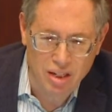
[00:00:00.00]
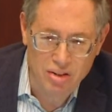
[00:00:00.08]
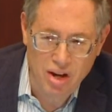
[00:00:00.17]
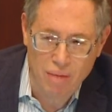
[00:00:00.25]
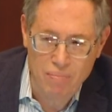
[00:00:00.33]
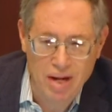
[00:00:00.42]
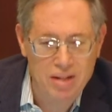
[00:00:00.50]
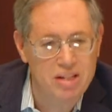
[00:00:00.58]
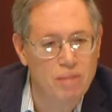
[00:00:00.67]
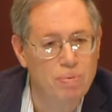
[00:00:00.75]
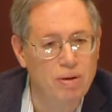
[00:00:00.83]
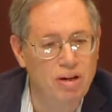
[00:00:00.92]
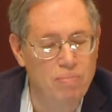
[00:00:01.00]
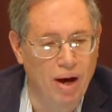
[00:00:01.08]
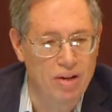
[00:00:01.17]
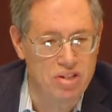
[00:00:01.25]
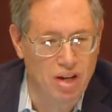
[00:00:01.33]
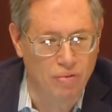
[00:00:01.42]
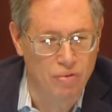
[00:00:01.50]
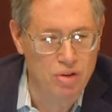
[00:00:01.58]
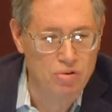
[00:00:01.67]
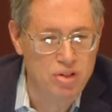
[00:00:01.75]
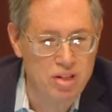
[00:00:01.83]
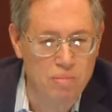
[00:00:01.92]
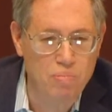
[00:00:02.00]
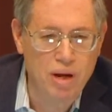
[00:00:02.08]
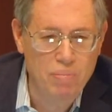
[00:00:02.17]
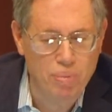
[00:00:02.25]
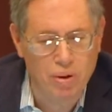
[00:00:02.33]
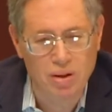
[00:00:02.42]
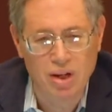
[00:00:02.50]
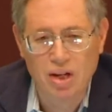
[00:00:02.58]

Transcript: and they are made typically by self-interested people,